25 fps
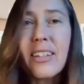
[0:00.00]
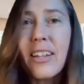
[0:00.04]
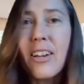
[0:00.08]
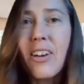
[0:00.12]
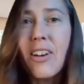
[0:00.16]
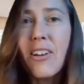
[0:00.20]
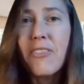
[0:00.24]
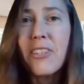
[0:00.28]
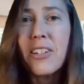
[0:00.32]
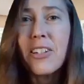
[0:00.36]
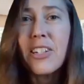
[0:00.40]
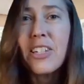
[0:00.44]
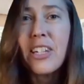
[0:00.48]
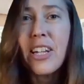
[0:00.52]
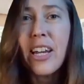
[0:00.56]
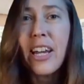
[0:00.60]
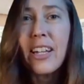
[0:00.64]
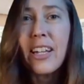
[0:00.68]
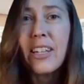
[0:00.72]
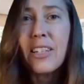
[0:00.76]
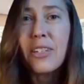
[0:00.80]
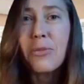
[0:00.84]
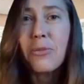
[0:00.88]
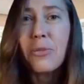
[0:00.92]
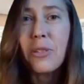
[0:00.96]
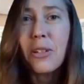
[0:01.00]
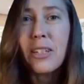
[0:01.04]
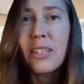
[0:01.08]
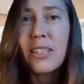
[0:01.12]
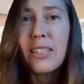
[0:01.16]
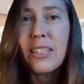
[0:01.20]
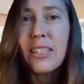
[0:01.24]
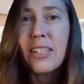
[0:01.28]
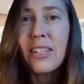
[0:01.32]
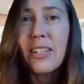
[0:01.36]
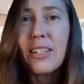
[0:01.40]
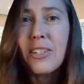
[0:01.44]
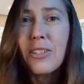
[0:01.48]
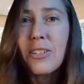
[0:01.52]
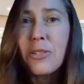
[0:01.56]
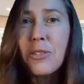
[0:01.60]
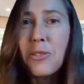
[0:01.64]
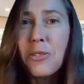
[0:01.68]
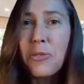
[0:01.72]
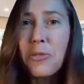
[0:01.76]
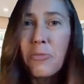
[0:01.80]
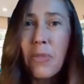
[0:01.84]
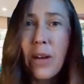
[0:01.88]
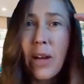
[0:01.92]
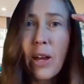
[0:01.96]
coffee chat as well as
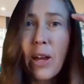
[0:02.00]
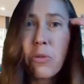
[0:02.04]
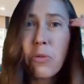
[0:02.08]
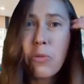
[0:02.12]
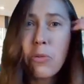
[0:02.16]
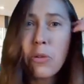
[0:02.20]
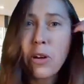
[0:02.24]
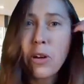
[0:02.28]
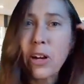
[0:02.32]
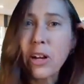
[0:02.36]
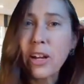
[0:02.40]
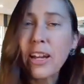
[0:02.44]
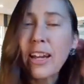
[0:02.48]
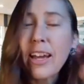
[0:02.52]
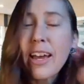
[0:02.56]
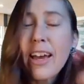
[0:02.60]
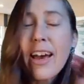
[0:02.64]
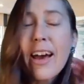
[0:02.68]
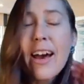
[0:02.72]
into my work.